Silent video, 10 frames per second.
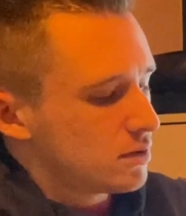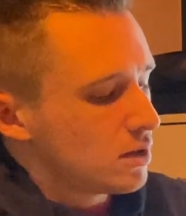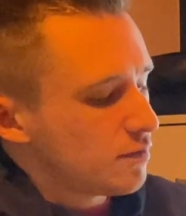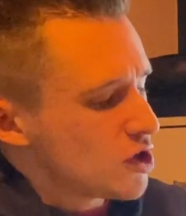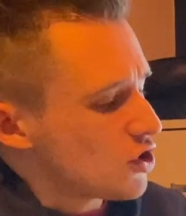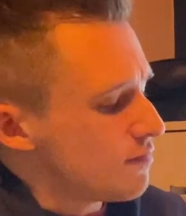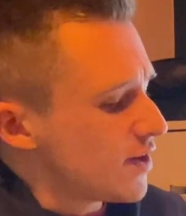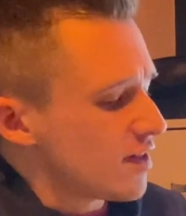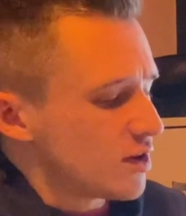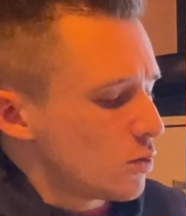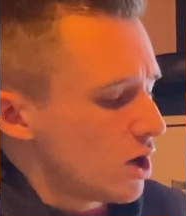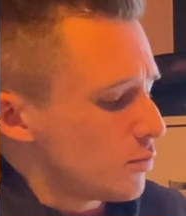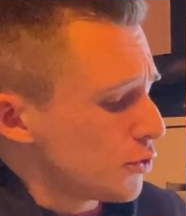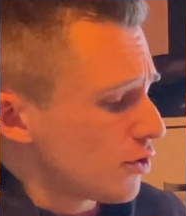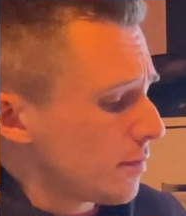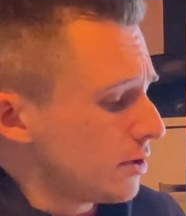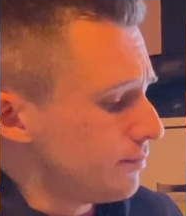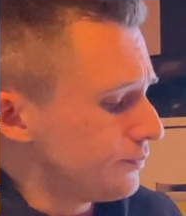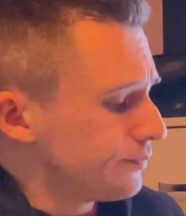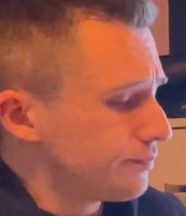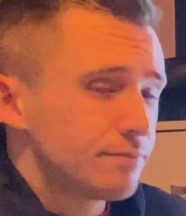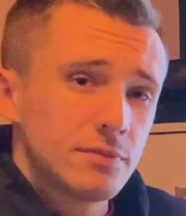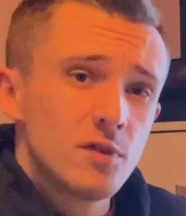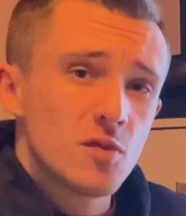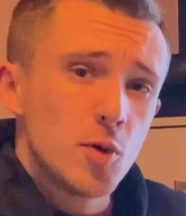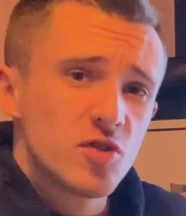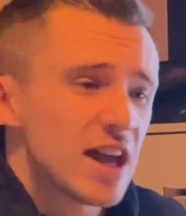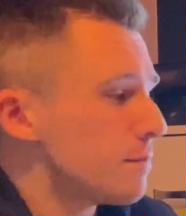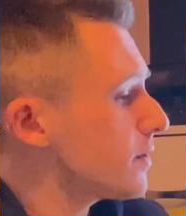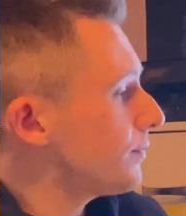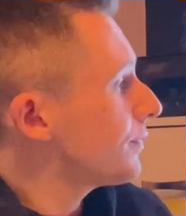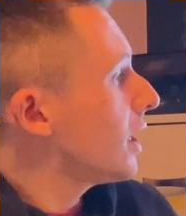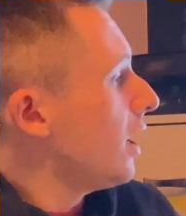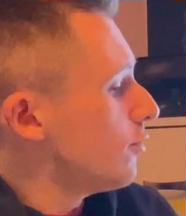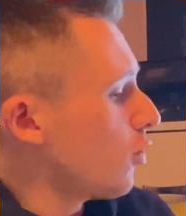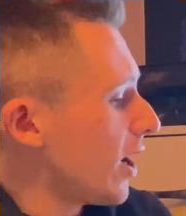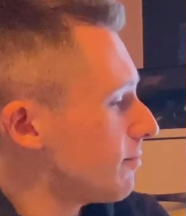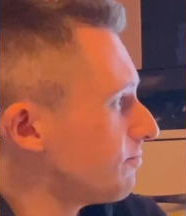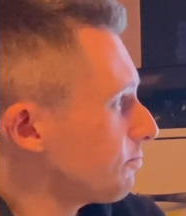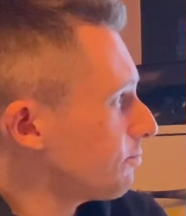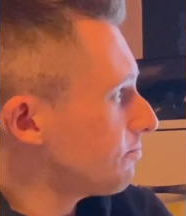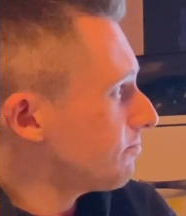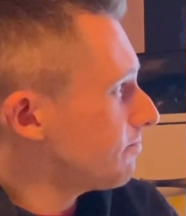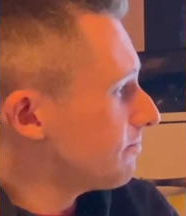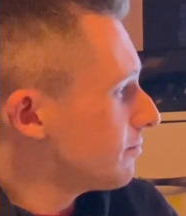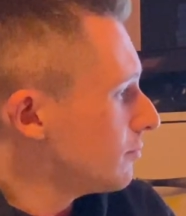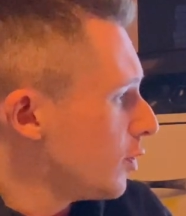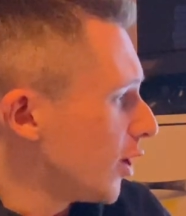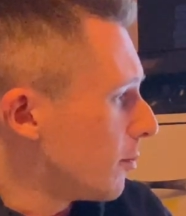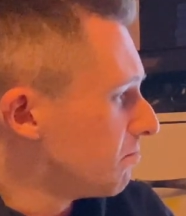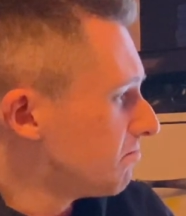Really should invest in a whiteboard rubber. Small steps. Right, moving on.